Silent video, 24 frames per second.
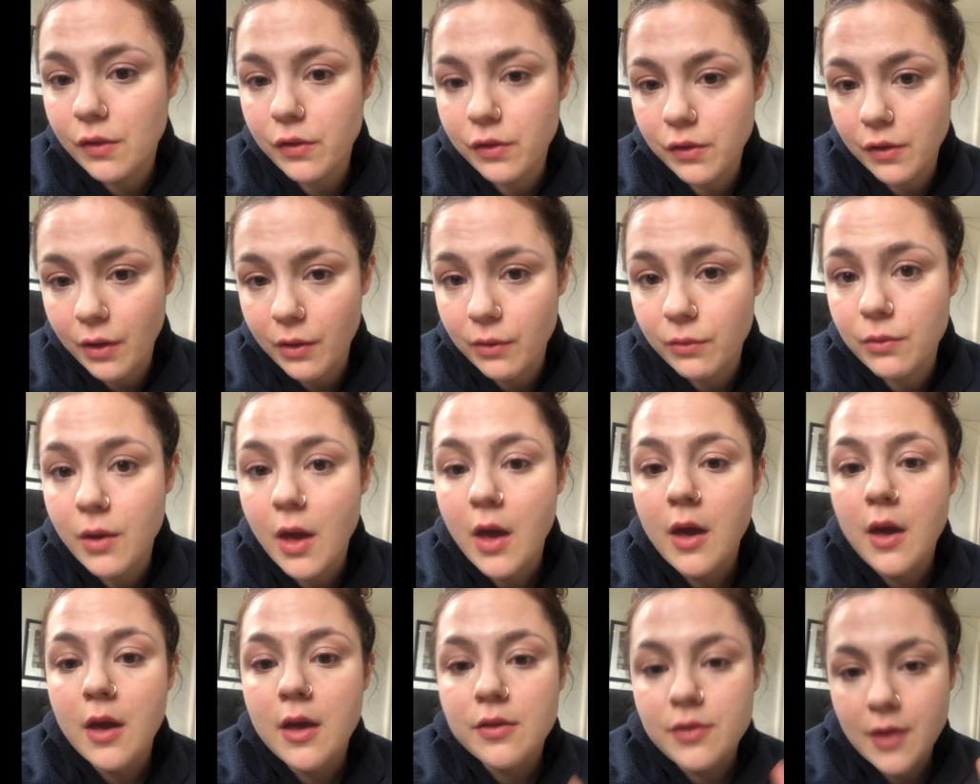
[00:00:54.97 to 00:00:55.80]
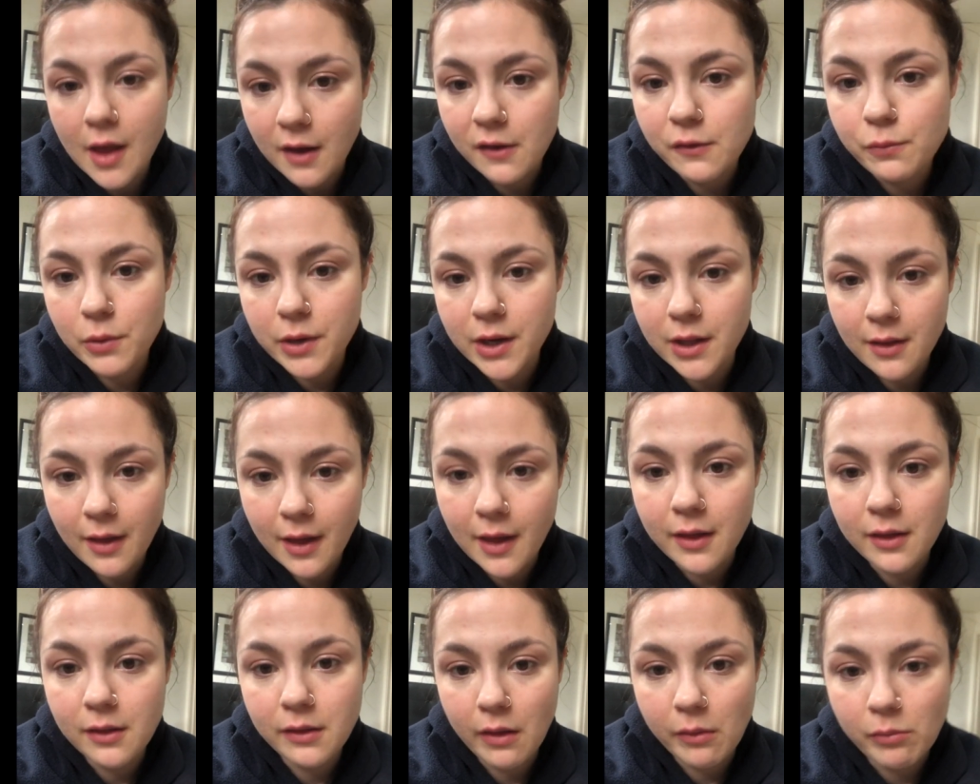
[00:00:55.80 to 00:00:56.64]
So that's what it
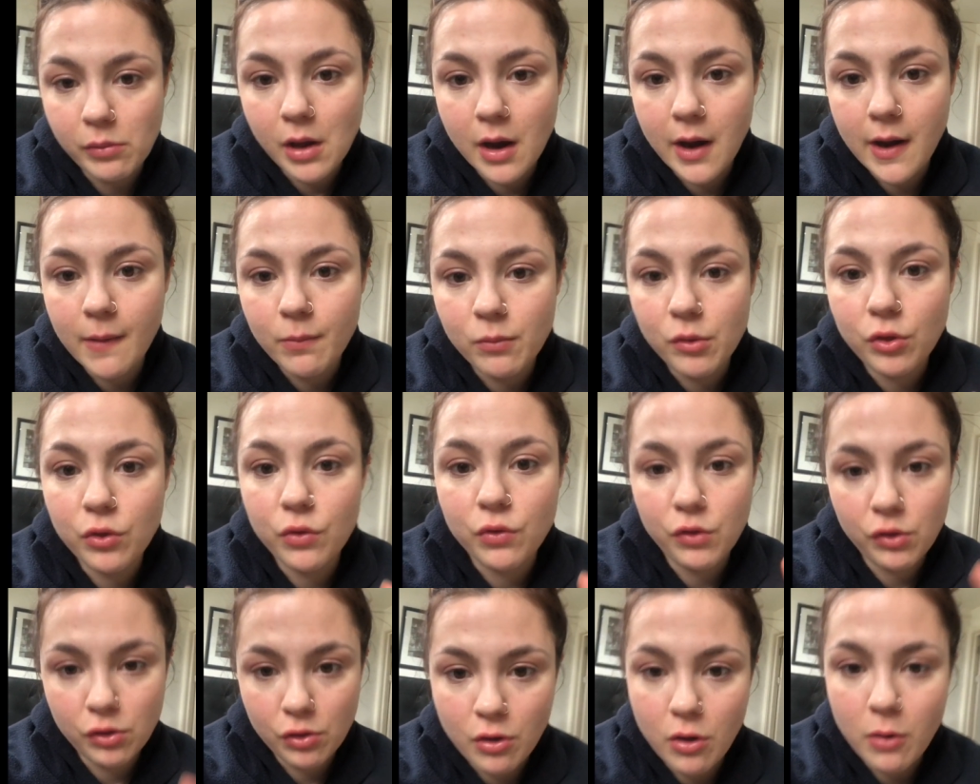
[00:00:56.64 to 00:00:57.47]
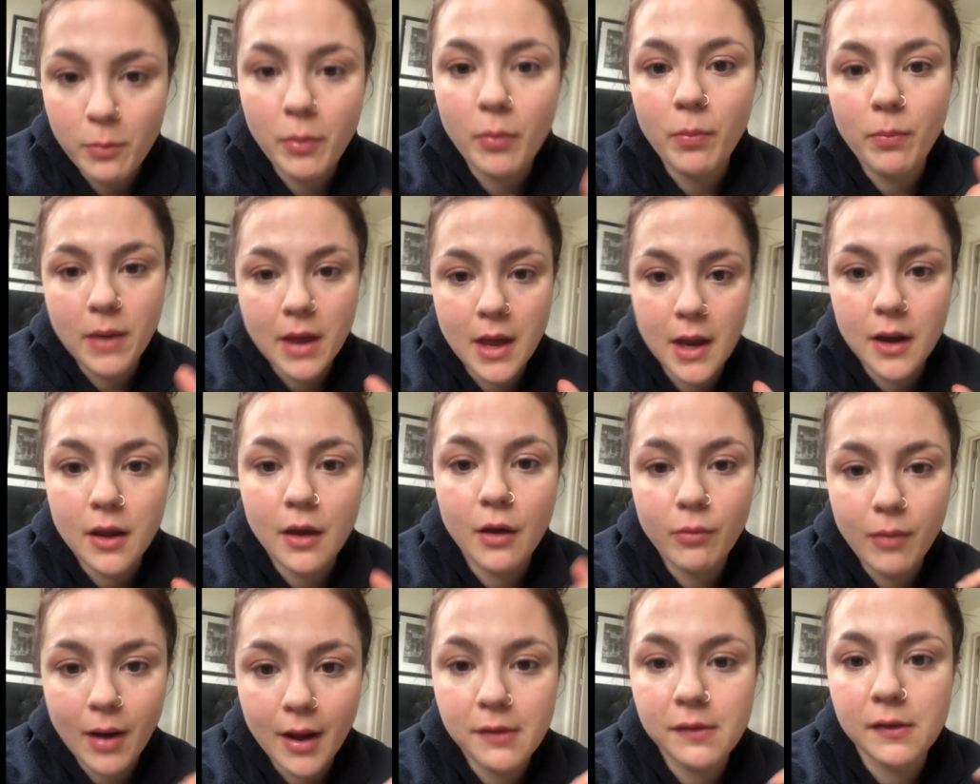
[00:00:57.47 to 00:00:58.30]
takes sometimes to stop men
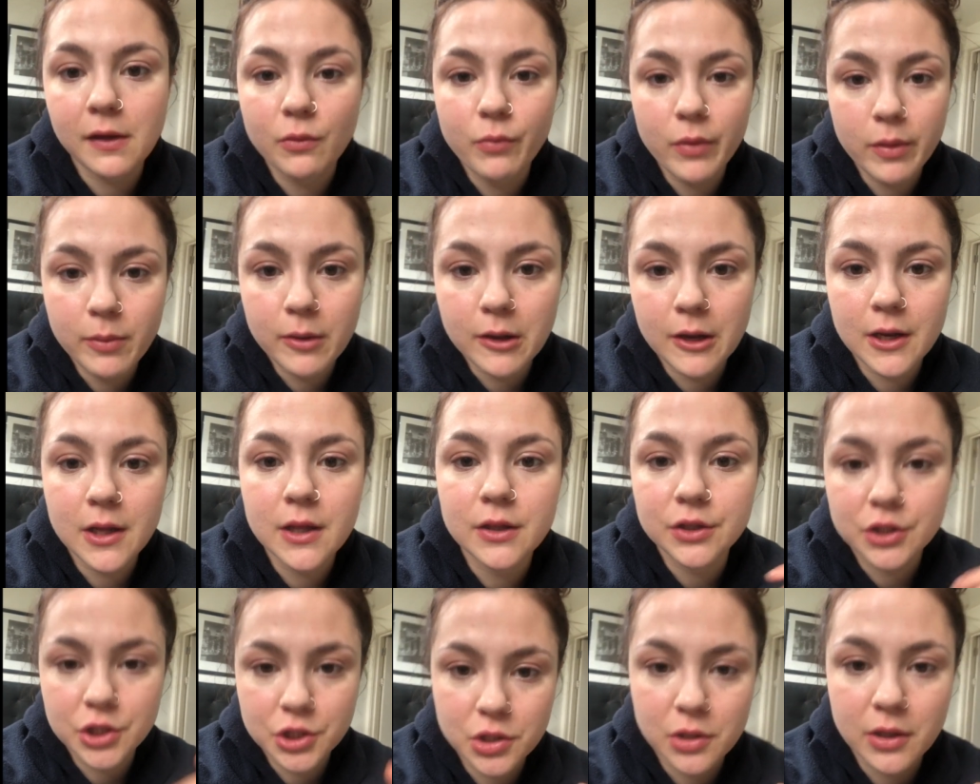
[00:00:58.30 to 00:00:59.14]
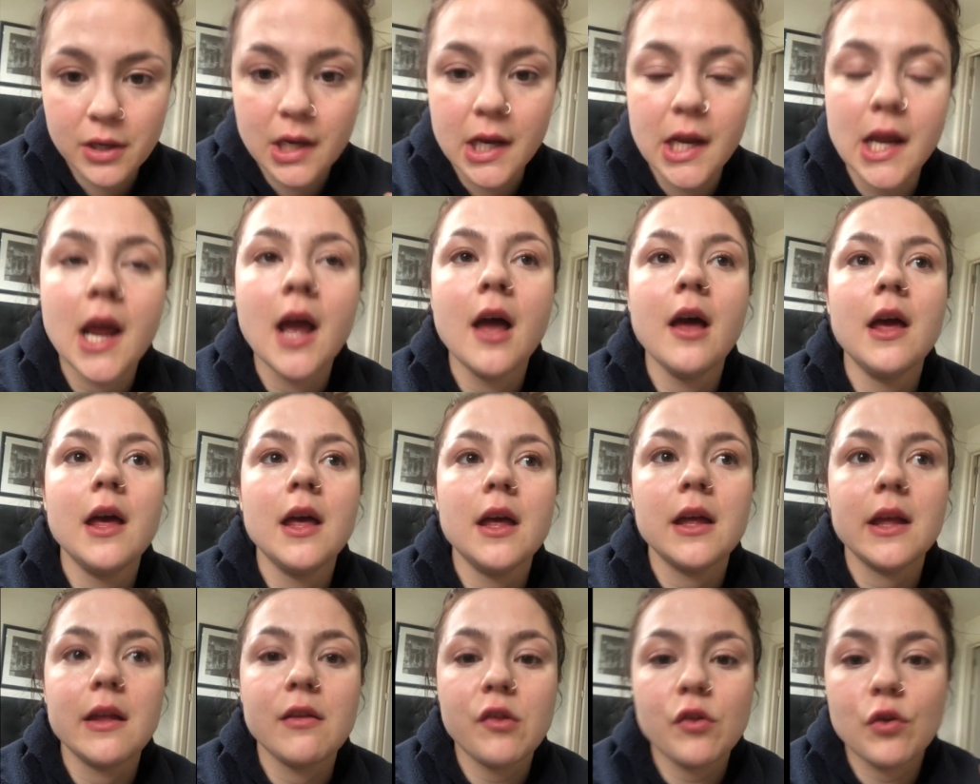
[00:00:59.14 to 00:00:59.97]
harassing women in the street,
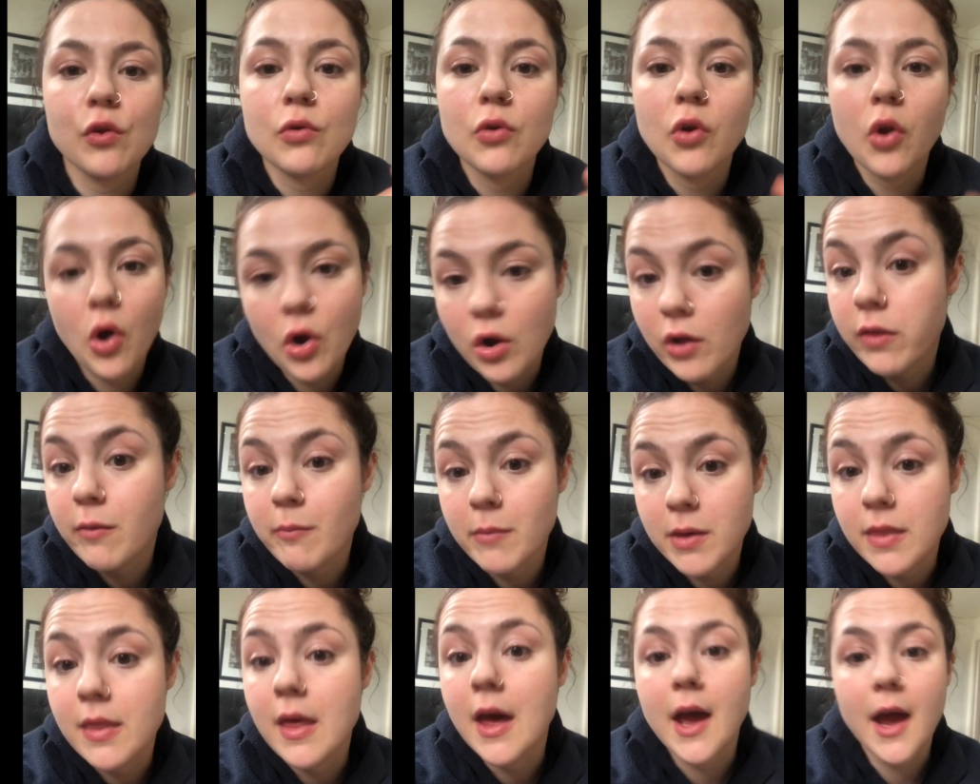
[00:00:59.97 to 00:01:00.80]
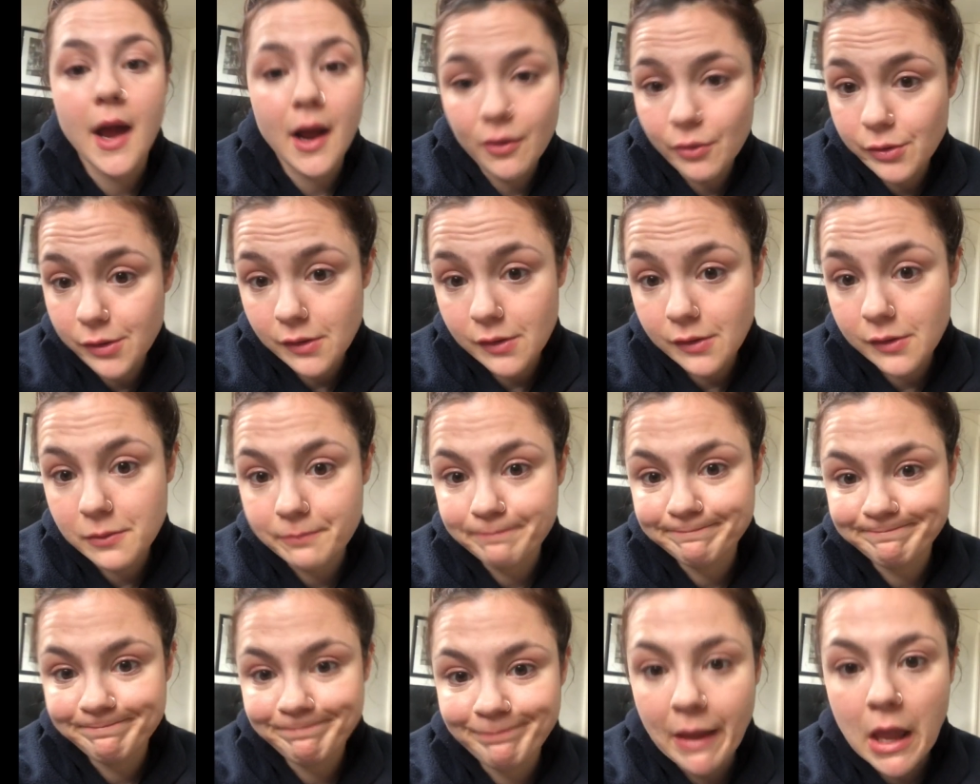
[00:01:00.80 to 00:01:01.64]
is to lock them in their houses.
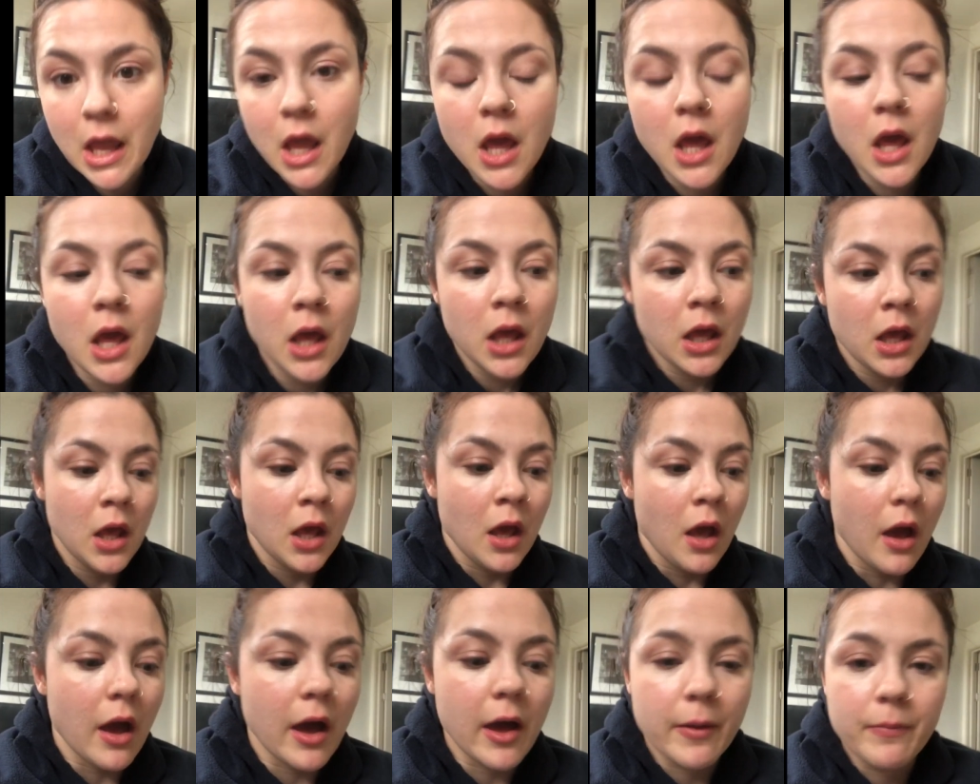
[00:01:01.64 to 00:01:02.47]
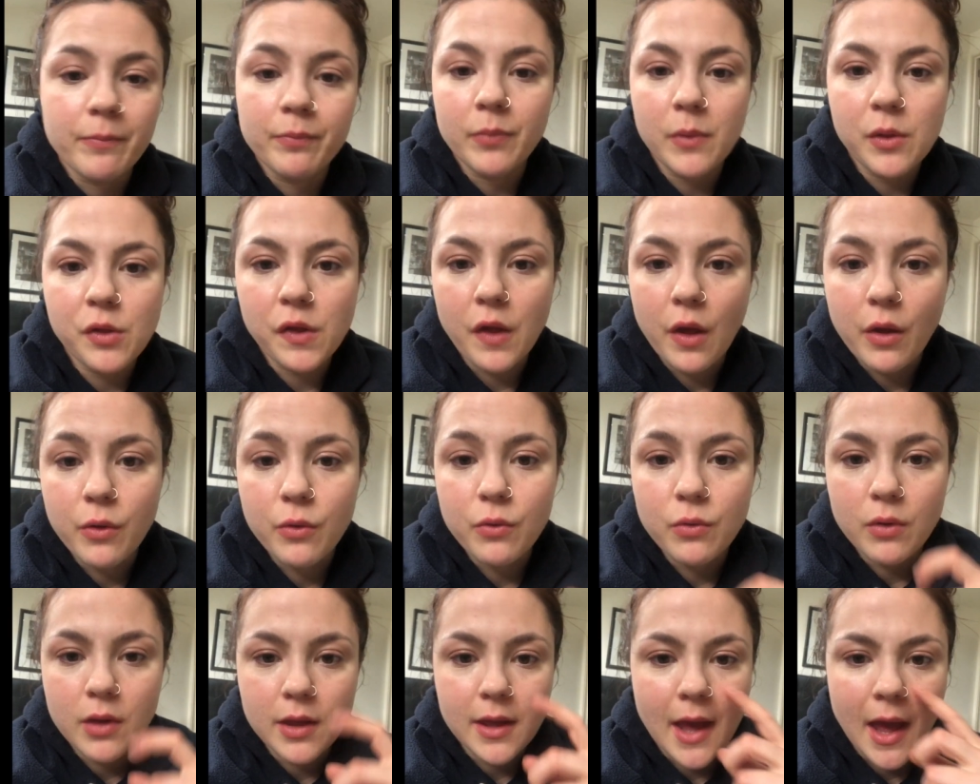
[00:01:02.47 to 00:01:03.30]

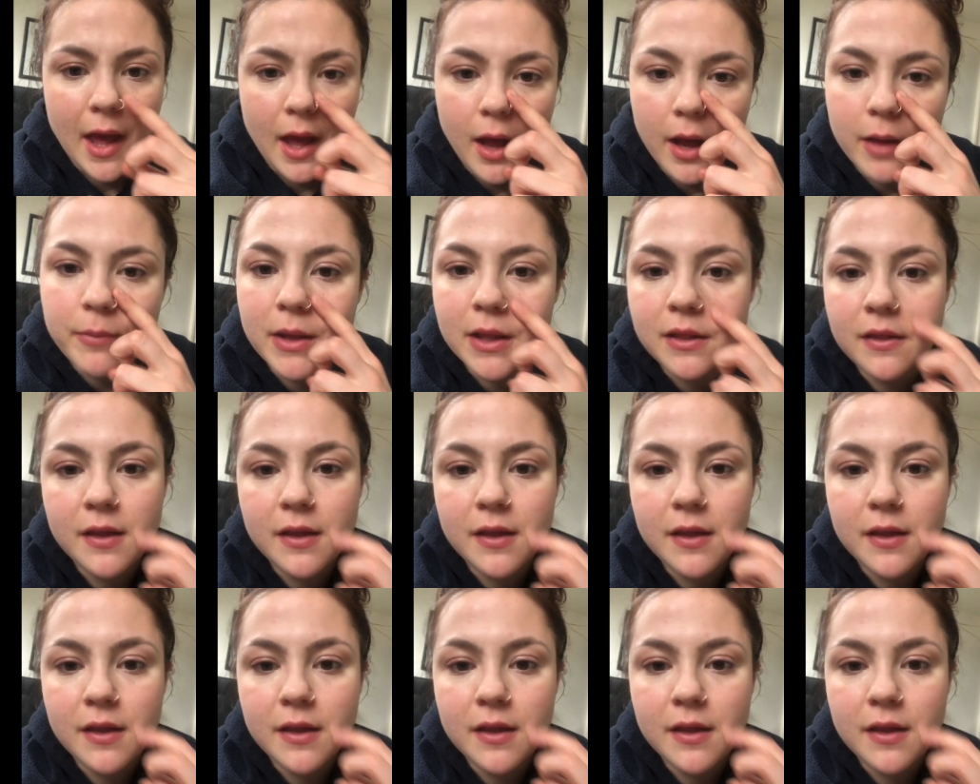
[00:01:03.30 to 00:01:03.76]
So yeah, I mean,